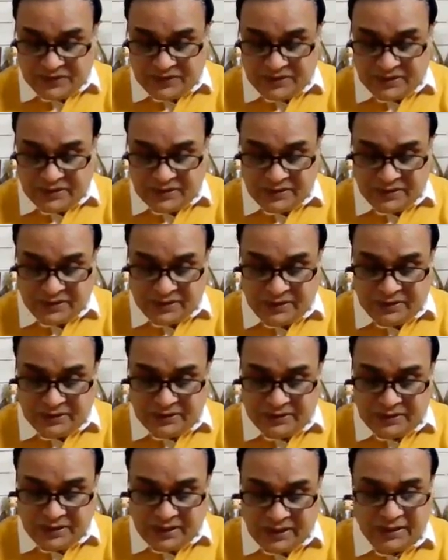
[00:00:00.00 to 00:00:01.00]

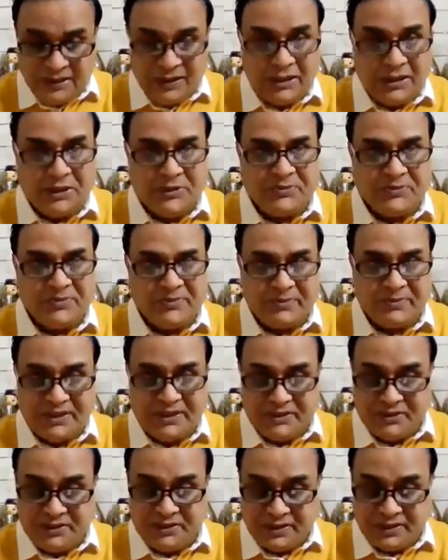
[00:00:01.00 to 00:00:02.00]
facilities and
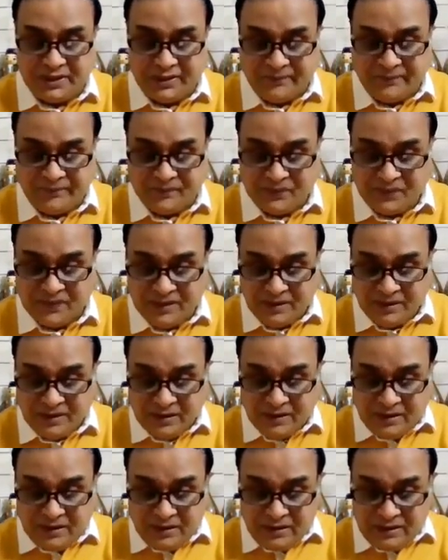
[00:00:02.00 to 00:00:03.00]
equipment,
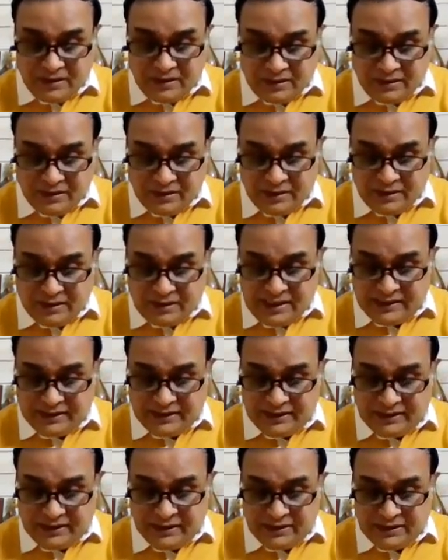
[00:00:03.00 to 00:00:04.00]

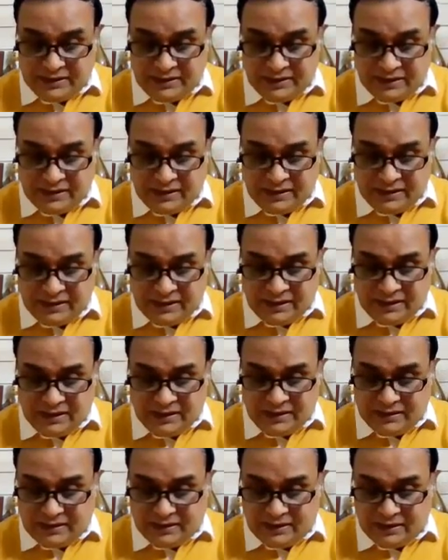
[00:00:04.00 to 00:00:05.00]
agriculture
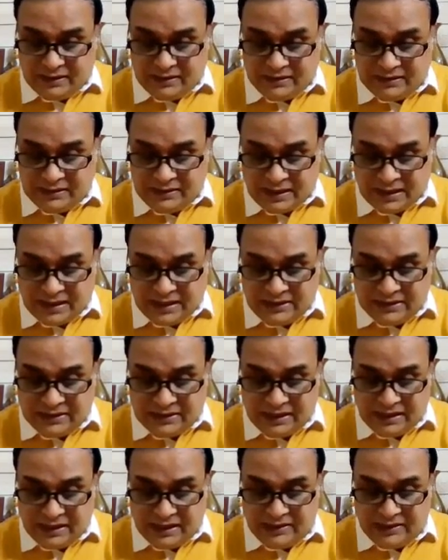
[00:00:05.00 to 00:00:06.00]
and
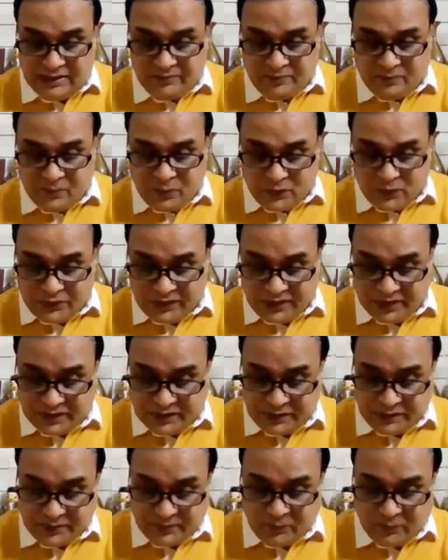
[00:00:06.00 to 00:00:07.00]
sideline
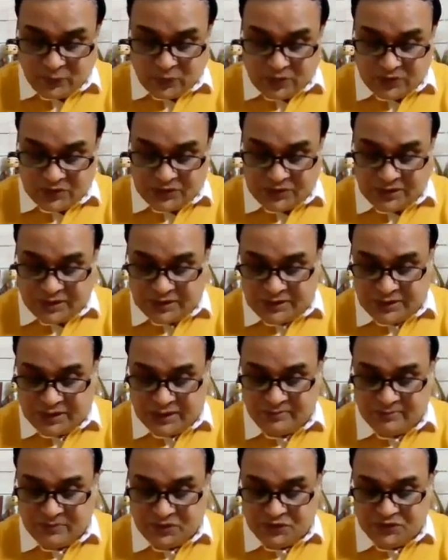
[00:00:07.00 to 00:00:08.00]
product
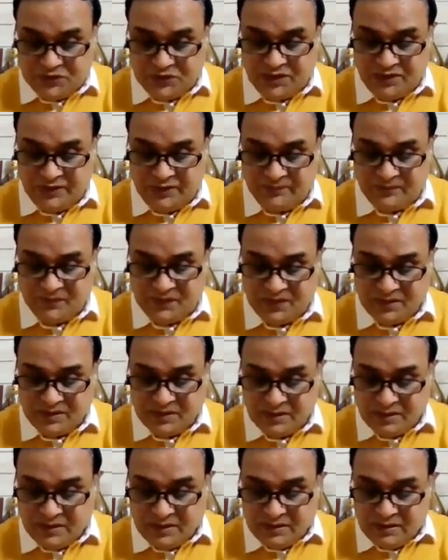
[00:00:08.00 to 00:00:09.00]
processing machine,
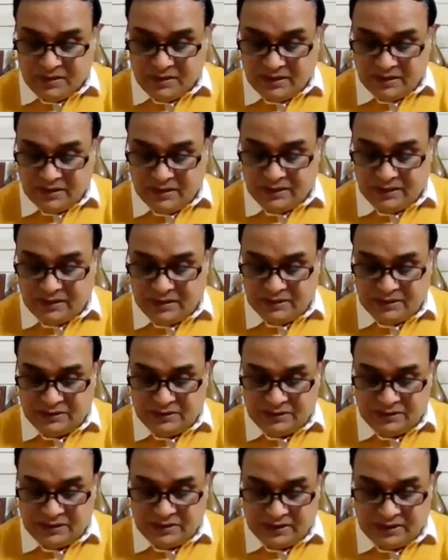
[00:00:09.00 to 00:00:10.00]

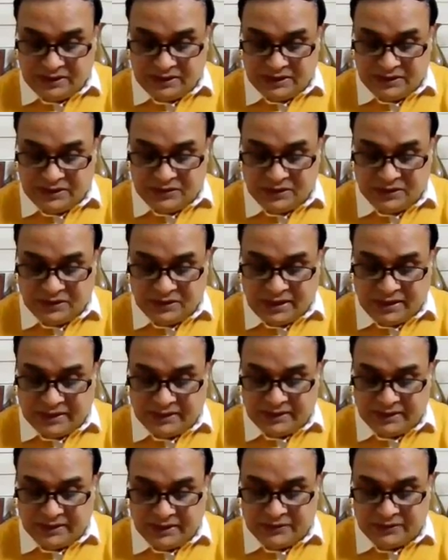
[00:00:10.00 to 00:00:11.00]
signature
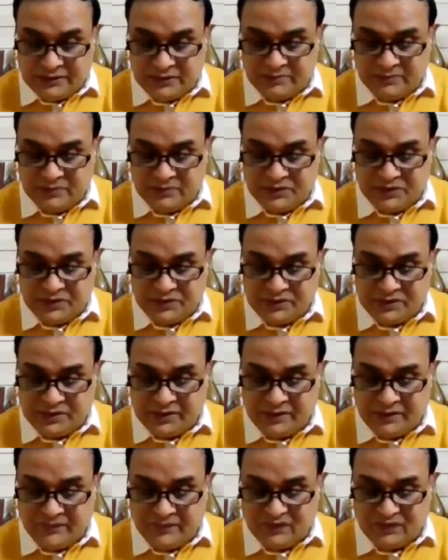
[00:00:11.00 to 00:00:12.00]
agricultural
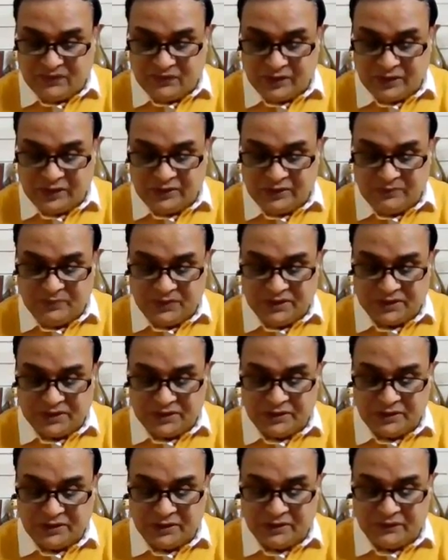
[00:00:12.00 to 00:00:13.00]
machinery for the
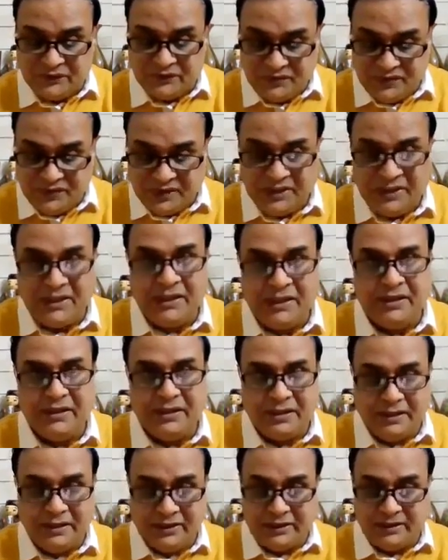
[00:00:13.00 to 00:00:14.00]
production of
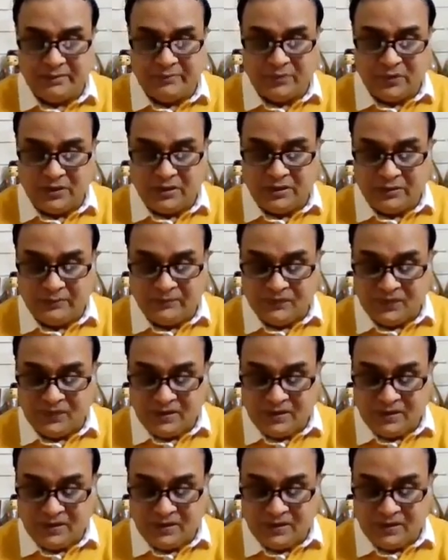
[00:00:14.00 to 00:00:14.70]
tea, edible